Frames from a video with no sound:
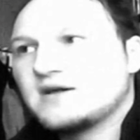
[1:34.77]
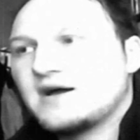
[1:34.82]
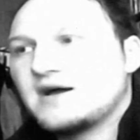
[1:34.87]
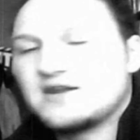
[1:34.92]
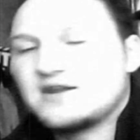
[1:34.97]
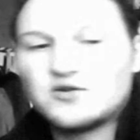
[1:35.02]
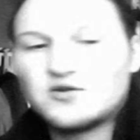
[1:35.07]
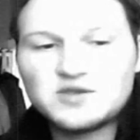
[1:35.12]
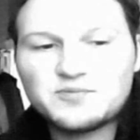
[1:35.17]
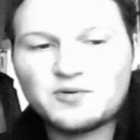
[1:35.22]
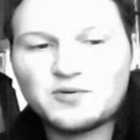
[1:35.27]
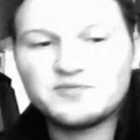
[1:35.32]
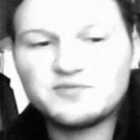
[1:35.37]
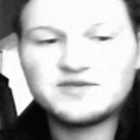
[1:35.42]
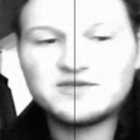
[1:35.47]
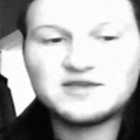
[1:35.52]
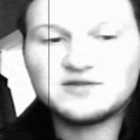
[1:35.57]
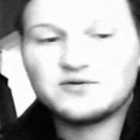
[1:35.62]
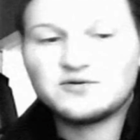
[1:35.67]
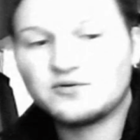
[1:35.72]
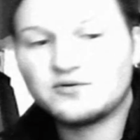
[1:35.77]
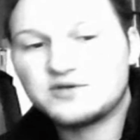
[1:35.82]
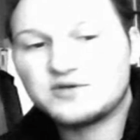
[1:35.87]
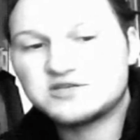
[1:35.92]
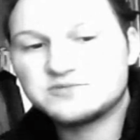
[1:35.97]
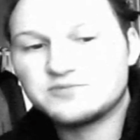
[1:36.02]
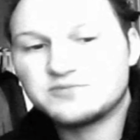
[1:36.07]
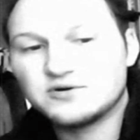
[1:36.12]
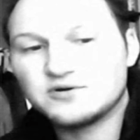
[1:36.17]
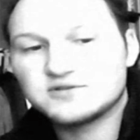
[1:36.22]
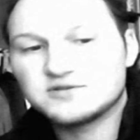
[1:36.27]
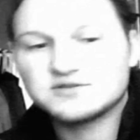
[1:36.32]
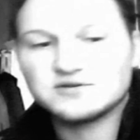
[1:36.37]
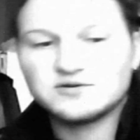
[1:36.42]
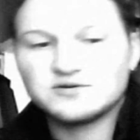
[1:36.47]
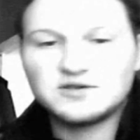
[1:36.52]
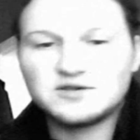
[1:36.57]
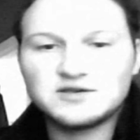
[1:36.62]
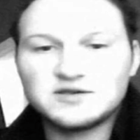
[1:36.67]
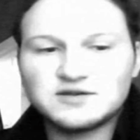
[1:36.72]
And I know you're probably thinking, oh, Ouija boards,
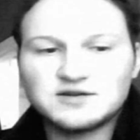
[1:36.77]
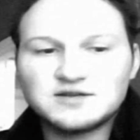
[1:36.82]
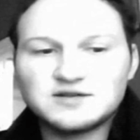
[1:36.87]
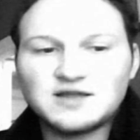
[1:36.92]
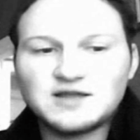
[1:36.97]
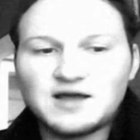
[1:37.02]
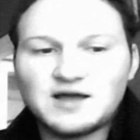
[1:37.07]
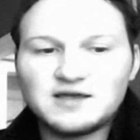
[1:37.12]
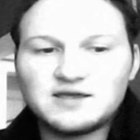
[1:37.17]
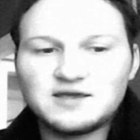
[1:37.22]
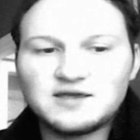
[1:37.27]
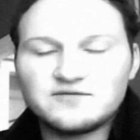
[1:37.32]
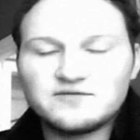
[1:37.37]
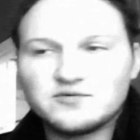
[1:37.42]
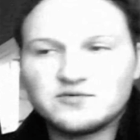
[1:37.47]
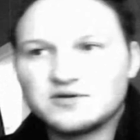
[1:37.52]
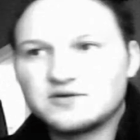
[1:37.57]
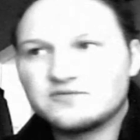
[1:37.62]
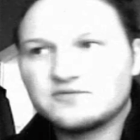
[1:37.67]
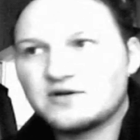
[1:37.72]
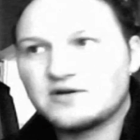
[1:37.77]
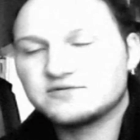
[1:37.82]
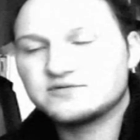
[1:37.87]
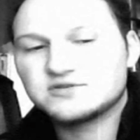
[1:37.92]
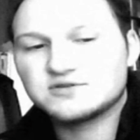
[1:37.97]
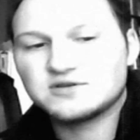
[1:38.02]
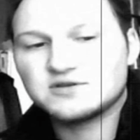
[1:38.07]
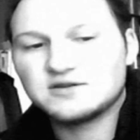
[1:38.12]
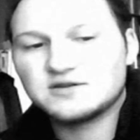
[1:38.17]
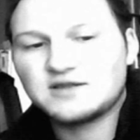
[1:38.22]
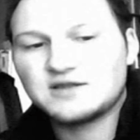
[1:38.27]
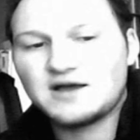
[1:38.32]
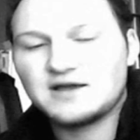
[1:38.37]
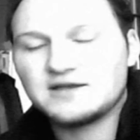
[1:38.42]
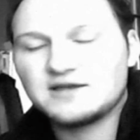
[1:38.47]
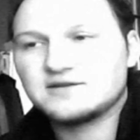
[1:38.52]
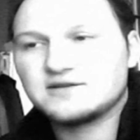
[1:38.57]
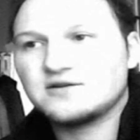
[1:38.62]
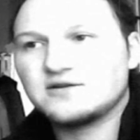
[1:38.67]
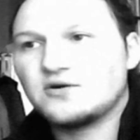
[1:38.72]
oh, you're going to die, everyone around you is going to
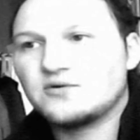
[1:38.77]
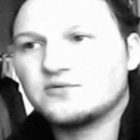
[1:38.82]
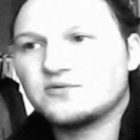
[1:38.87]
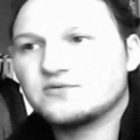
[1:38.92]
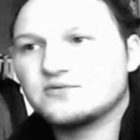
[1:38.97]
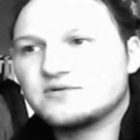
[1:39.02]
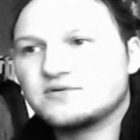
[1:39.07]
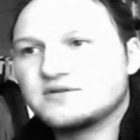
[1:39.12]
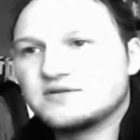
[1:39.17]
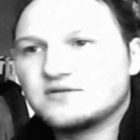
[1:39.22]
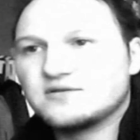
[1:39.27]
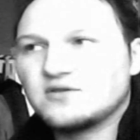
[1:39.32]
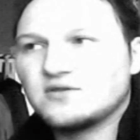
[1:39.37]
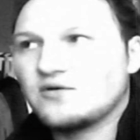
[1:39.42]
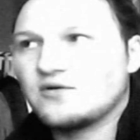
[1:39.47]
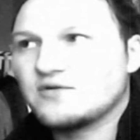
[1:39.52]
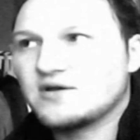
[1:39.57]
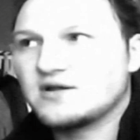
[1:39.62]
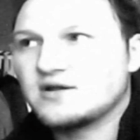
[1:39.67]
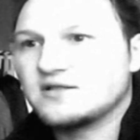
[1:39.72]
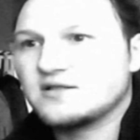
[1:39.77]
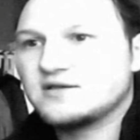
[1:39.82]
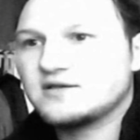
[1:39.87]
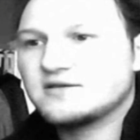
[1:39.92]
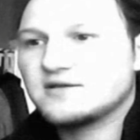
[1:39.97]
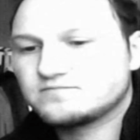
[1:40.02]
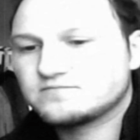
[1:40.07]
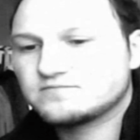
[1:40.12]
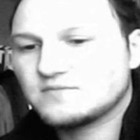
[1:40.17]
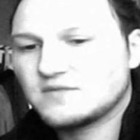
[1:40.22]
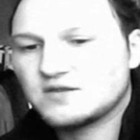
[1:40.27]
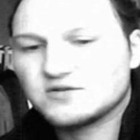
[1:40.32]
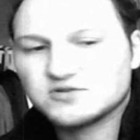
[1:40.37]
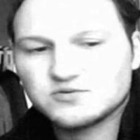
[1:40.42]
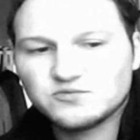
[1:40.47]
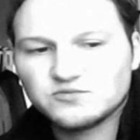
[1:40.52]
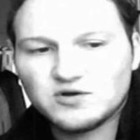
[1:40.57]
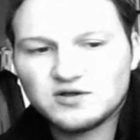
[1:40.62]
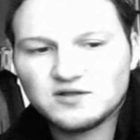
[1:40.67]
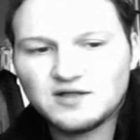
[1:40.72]
die. No, not really. It
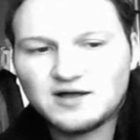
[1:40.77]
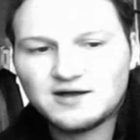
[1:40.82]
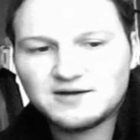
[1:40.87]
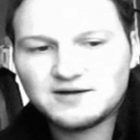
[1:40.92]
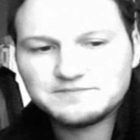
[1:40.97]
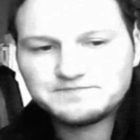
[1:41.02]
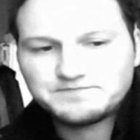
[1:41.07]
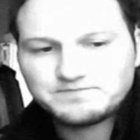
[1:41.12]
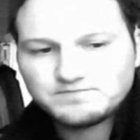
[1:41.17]
doesn't work like that.